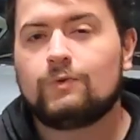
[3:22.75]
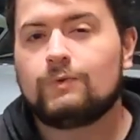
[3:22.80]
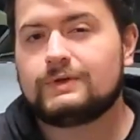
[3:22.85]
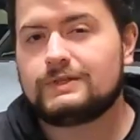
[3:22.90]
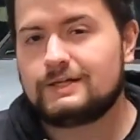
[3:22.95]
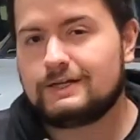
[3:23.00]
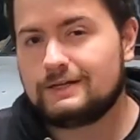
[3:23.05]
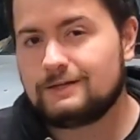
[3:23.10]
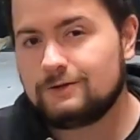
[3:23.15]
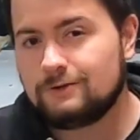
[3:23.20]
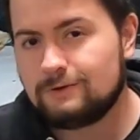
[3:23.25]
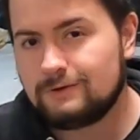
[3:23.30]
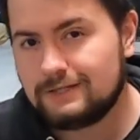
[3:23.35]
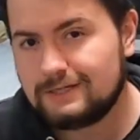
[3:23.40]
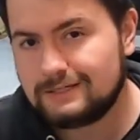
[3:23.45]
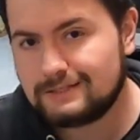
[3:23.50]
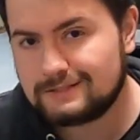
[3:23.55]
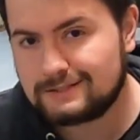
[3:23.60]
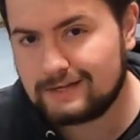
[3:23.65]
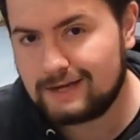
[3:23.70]
with a
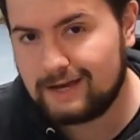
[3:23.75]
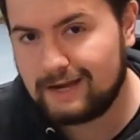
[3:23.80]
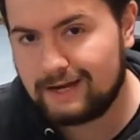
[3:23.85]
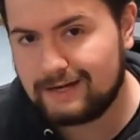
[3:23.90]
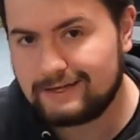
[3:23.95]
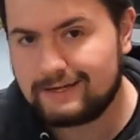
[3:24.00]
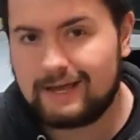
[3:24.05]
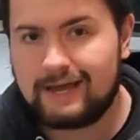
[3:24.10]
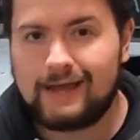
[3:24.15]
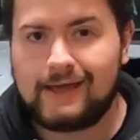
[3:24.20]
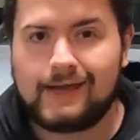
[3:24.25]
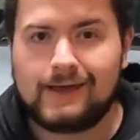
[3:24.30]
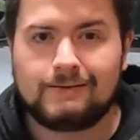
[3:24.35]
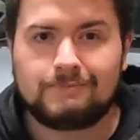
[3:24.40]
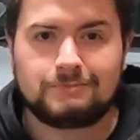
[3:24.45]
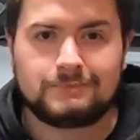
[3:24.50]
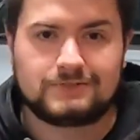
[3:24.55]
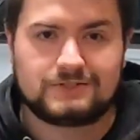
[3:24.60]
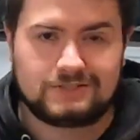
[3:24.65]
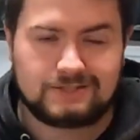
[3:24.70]
newly designed
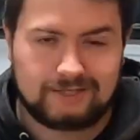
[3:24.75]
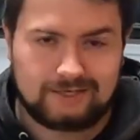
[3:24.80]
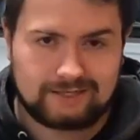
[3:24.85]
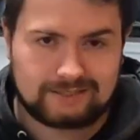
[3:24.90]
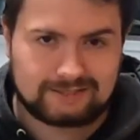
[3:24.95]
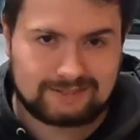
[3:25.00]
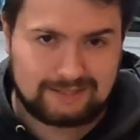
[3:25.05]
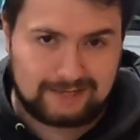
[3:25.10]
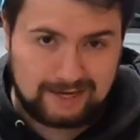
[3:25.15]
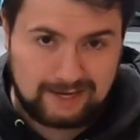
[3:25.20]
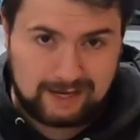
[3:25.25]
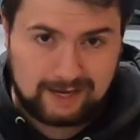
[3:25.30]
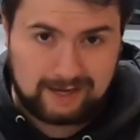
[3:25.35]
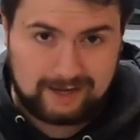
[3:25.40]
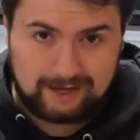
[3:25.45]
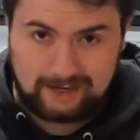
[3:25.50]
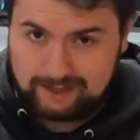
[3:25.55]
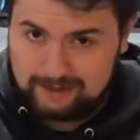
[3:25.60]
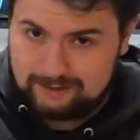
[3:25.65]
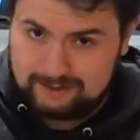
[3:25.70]

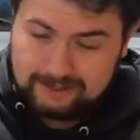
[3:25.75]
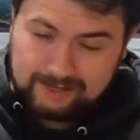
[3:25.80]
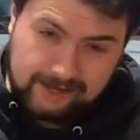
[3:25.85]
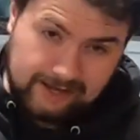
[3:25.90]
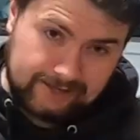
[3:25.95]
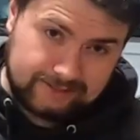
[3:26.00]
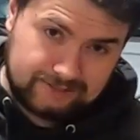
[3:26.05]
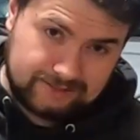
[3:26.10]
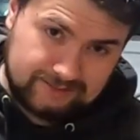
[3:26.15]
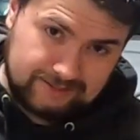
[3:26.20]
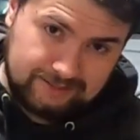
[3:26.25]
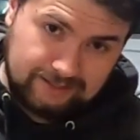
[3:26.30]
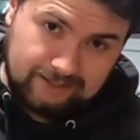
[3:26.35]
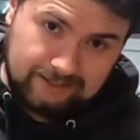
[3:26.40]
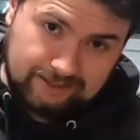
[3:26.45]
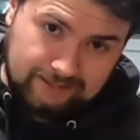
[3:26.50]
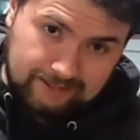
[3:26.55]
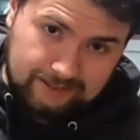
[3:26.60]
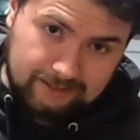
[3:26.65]
M6A, as seen